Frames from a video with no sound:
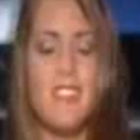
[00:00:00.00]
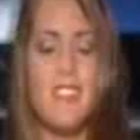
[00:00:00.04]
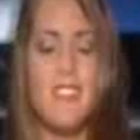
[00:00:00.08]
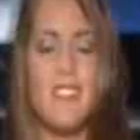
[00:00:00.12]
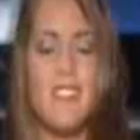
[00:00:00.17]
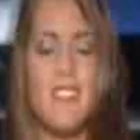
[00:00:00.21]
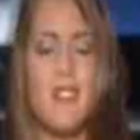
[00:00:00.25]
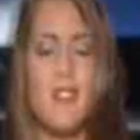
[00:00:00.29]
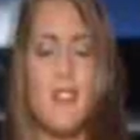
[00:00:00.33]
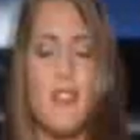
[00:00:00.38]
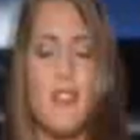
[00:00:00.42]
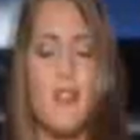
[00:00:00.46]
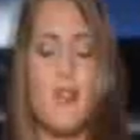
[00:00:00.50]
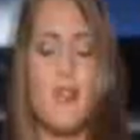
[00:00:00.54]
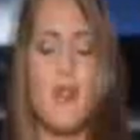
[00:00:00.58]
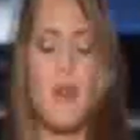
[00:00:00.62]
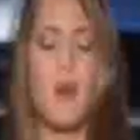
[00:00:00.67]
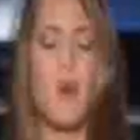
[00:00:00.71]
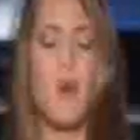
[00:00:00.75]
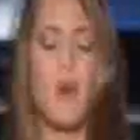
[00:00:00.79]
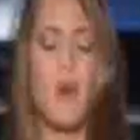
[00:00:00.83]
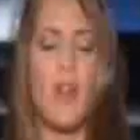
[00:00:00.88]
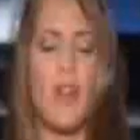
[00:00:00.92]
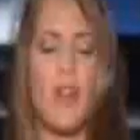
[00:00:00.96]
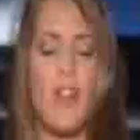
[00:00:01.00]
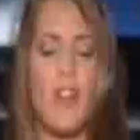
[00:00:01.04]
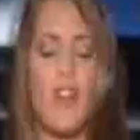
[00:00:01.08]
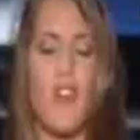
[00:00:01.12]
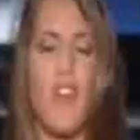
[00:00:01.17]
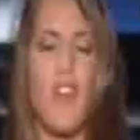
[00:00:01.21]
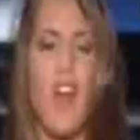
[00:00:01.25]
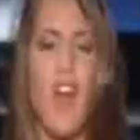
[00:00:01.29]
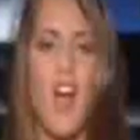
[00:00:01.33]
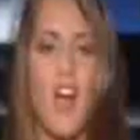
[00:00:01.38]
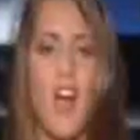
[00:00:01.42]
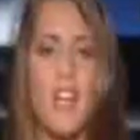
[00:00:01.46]
secretly recorded or
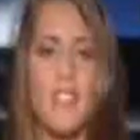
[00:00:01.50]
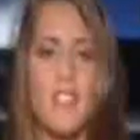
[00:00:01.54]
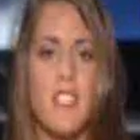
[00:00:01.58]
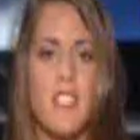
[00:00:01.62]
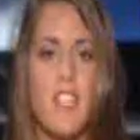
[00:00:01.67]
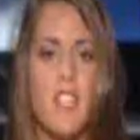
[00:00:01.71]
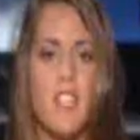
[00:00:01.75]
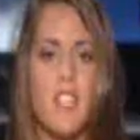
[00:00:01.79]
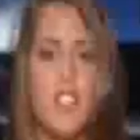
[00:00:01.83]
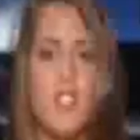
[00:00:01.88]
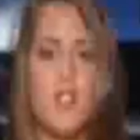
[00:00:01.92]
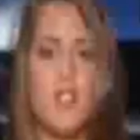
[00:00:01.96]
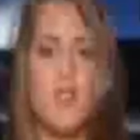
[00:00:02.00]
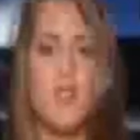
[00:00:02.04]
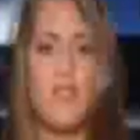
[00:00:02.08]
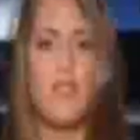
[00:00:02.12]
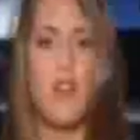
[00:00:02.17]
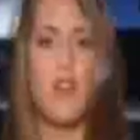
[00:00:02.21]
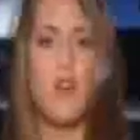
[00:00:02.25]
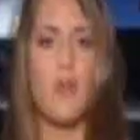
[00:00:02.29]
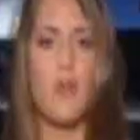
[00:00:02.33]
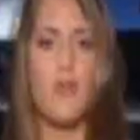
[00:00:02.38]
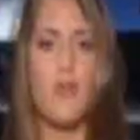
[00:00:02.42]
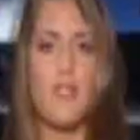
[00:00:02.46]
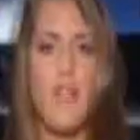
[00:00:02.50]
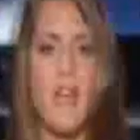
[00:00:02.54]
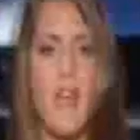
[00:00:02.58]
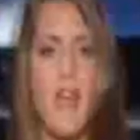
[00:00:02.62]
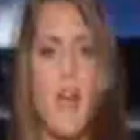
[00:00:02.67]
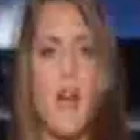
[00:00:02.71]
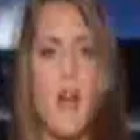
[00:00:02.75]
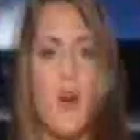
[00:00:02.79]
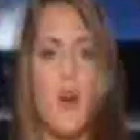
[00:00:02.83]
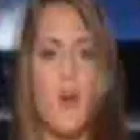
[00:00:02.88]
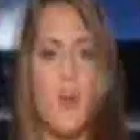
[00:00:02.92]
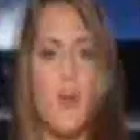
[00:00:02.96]
not, you don't
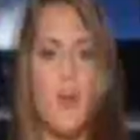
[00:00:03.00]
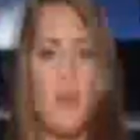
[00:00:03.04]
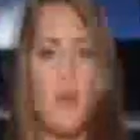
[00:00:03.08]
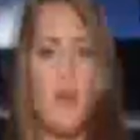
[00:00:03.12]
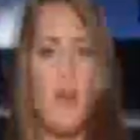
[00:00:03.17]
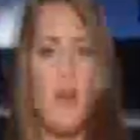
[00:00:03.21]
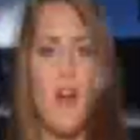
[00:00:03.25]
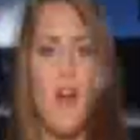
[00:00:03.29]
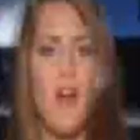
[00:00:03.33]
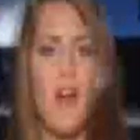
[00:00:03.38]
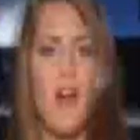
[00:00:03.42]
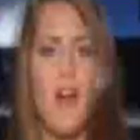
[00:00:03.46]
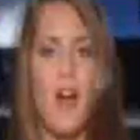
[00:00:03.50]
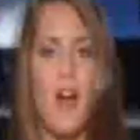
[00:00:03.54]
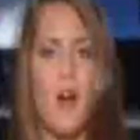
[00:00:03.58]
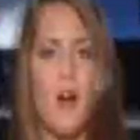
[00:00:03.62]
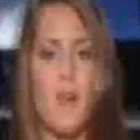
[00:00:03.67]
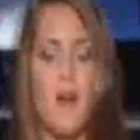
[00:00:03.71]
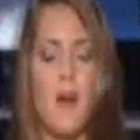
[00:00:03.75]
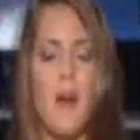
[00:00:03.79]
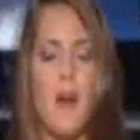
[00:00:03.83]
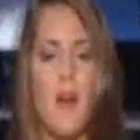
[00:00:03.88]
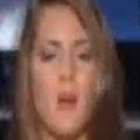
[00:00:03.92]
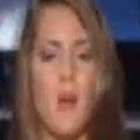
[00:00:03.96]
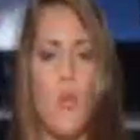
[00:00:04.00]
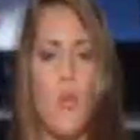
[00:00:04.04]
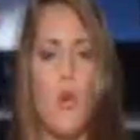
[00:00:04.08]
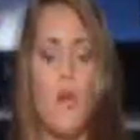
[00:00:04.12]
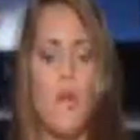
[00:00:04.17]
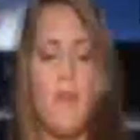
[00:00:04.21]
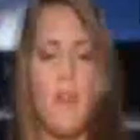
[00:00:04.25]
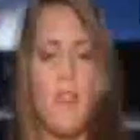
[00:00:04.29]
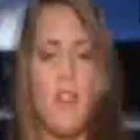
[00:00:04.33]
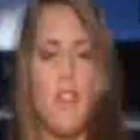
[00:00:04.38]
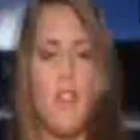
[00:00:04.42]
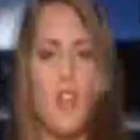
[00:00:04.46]
help um, a
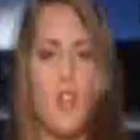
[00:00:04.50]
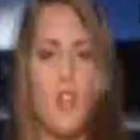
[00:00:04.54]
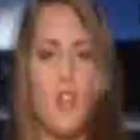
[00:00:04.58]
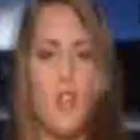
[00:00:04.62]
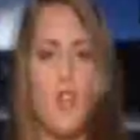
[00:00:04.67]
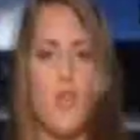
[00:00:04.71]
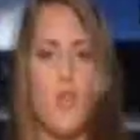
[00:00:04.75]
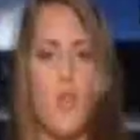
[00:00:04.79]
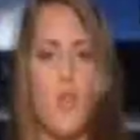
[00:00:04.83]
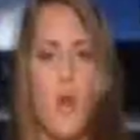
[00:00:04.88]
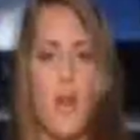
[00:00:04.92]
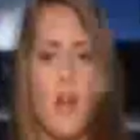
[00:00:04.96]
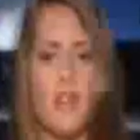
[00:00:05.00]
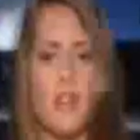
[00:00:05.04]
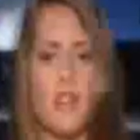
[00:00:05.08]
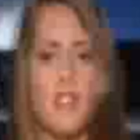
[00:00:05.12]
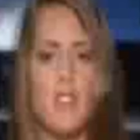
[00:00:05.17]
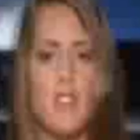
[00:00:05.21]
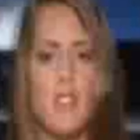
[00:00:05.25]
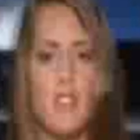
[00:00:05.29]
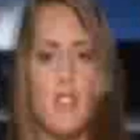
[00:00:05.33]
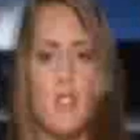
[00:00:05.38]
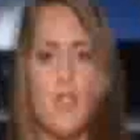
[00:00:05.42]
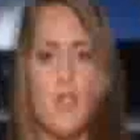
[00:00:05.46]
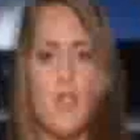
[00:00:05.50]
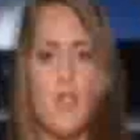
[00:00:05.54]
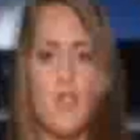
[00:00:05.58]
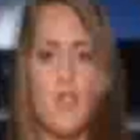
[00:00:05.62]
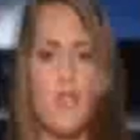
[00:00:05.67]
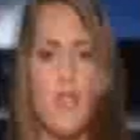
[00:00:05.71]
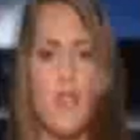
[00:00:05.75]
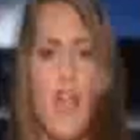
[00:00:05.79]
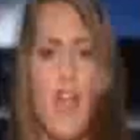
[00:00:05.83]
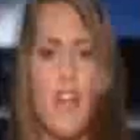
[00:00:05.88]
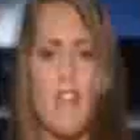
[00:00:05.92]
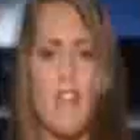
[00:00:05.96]
woman who wants to
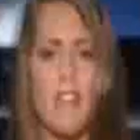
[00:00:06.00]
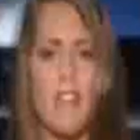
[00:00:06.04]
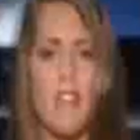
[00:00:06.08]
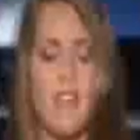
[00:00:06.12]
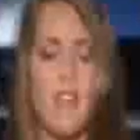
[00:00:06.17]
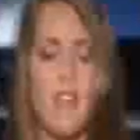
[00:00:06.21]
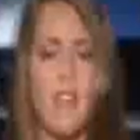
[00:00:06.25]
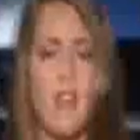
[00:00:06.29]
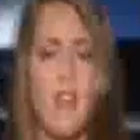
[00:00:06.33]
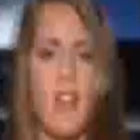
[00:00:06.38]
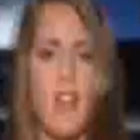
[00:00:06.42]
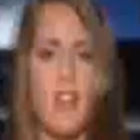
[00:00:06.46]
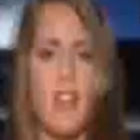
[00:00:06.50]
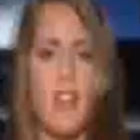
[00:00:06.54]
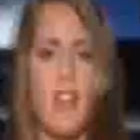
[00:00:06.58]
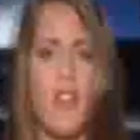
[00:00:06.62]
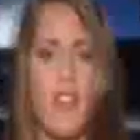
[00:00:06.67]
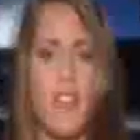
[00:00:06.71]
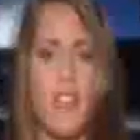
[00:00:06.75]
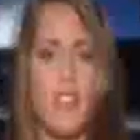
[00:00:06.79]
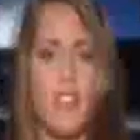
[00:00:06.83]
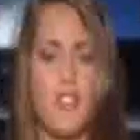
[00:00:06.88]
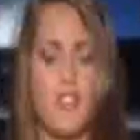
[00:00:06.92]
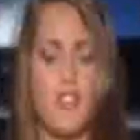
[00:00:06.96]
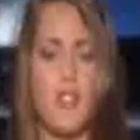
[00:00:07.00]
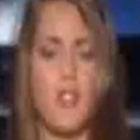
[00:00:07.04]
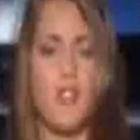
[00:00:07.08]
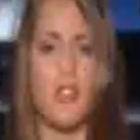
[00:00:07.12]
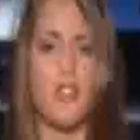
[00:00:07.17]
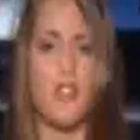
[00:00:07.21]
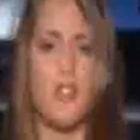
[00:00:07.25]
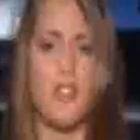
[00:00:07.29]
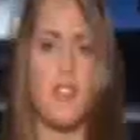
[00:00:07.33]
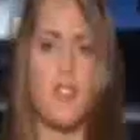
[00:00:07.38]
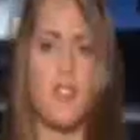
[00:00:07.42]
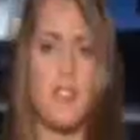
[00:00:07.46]
traffic in underage
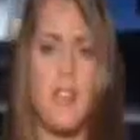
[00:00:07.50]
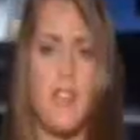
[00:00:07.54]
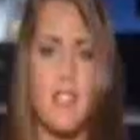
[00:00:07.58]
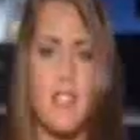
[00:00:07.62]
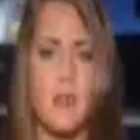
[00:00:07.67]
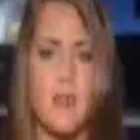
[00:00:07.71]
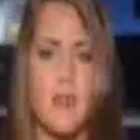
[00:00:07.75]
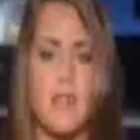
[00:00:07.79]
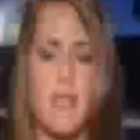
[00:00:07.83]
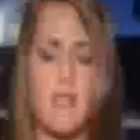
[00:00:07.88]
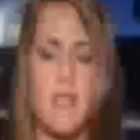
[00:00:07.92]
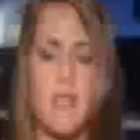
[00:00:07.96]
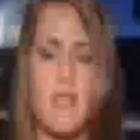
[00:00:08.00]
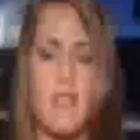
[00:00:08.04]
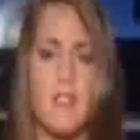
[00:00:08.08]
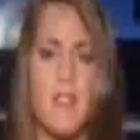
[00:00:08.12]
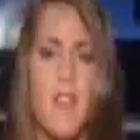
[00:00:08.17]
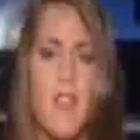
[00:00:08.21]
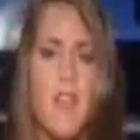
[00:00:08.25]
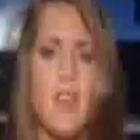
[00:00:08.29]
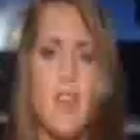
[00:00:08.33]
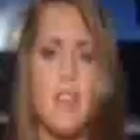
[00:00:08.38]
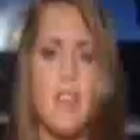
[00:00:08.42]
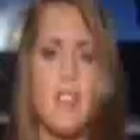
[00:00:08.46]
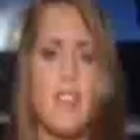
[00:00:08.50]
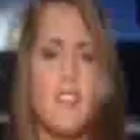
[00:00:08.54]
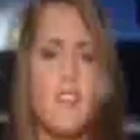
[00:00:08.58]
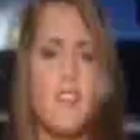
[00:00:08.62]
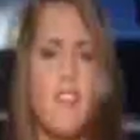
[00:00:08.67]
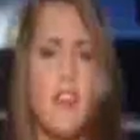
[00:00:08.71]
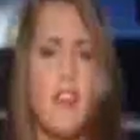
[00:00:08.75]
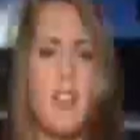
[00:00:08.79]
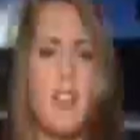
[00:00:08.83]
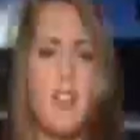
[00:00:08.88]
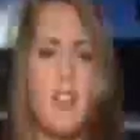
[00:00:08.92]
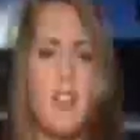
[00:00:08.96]
girls for a sex business to
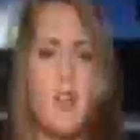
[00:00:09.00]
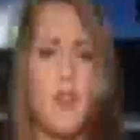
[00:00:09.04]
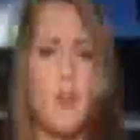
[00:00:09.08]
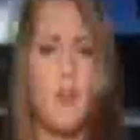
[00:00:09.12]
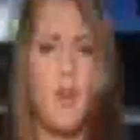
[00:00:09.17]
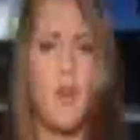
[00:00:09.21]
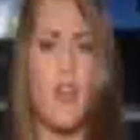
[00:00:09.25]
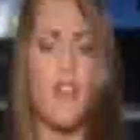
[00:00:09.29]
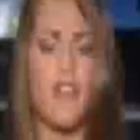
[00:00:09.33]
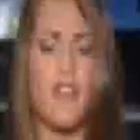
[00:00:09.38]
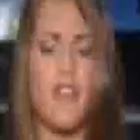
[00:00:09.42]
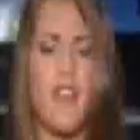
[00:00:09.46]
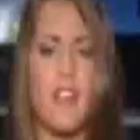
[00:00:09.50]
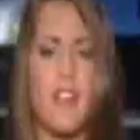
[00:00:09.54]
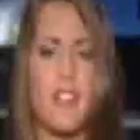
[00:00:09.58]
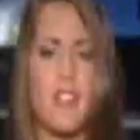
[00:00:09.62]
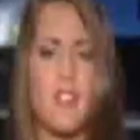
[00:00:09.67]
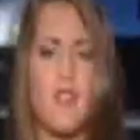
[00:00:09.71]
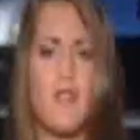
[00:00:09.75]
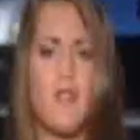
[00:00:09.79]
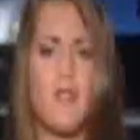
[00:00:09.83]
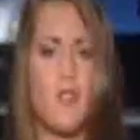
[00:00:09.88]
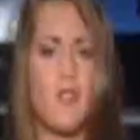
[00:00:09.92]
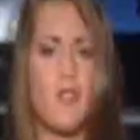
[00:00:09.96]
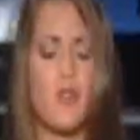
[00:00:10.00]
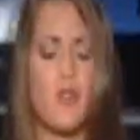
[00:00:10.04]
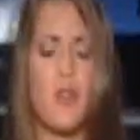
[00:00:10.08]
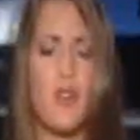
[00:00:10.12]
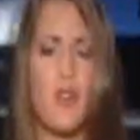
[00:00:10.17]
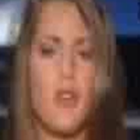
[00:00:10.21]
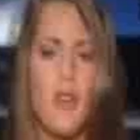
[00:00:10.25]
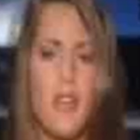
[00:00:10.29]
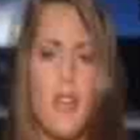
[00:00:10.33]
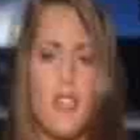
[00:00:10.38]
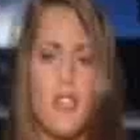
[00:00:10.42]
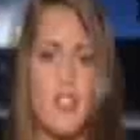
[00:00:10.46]
fund her boyfriend's future
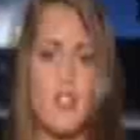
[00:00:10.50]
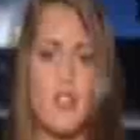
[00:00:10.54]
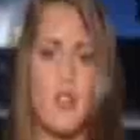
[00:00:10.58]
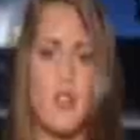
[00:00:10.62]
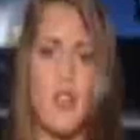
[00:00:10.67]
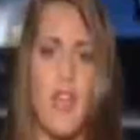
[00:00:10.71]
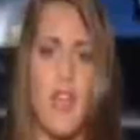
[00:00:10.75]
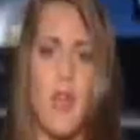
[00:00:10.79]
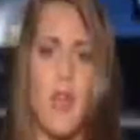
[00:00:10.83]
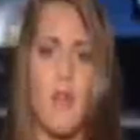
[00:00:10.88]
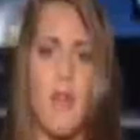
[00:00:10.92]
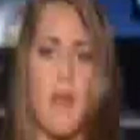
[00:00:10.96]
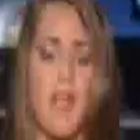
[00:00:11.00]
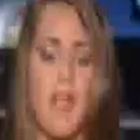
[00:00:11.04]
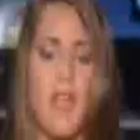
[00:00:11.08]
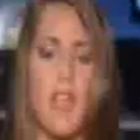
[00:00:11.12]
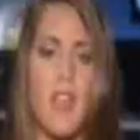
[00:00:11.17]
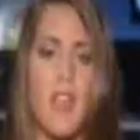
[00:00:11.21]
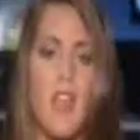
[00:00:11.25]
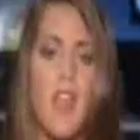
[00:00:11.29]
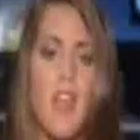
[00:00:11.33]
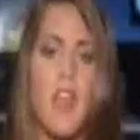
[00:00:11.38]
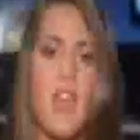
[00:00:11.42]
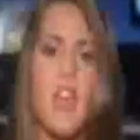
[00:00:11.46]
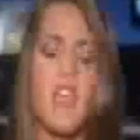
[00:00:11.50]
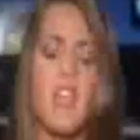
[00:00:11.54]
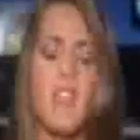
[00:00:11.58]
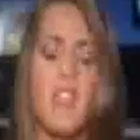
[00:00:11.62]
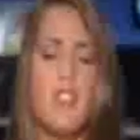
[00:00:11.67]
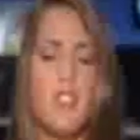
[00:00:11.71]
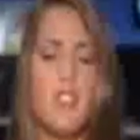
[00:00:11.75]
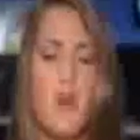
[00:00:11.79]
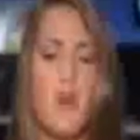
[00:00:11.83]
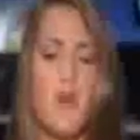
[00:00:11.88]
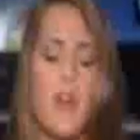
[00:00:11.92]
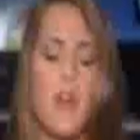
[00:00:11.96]
congressional campaign, and
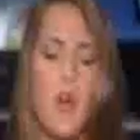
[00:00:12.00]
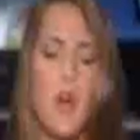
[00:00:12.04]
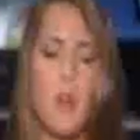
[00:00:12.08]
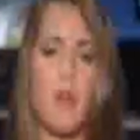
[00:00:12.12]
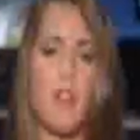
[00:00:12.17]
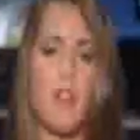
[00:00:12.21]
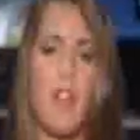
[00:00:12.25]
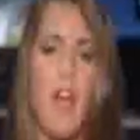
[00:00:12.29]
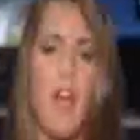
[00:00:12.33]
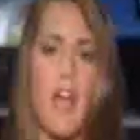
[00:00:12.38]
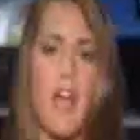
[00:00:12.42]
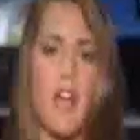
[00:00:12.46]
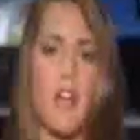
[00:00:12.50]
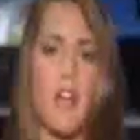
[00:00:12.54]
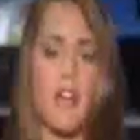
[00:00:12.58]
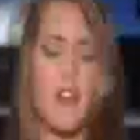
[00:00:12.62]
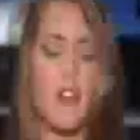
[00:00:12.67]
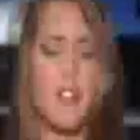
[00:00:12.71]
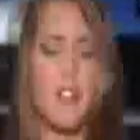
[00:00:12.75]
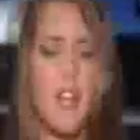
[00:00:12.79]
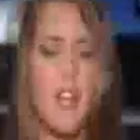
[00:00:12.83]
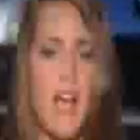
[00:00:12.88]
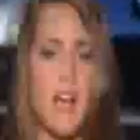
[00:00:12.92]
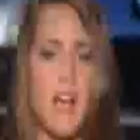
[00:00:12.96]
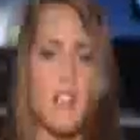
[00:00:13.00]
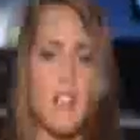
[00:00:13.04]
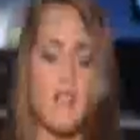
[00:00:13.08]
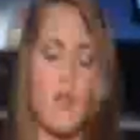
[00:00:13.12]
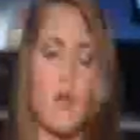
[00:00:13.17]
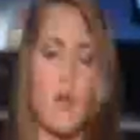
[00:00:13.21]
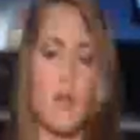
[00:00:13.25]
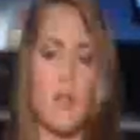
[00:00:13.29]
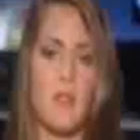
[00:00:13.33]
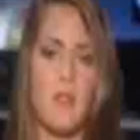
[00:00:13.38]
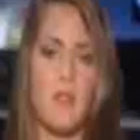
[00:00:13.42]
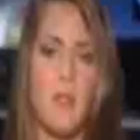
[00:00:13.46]
you don't help her lie on her tax
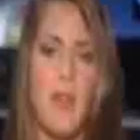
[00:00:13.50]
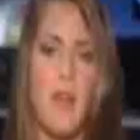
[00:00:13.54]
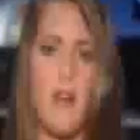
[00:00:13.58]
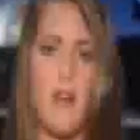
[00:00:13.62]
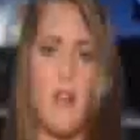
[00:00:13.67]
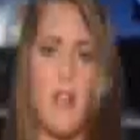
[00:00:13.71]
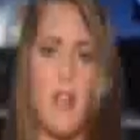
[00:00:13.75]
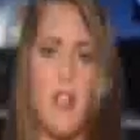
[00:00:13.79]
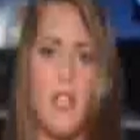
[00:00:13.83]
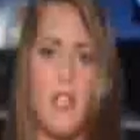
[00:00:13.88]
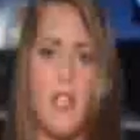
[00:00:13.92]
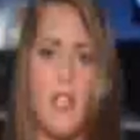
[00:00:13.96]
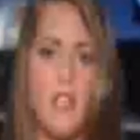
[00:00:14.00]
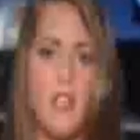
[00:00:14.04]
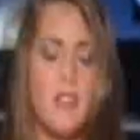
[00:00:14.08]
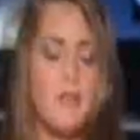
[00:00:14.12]
forms about it.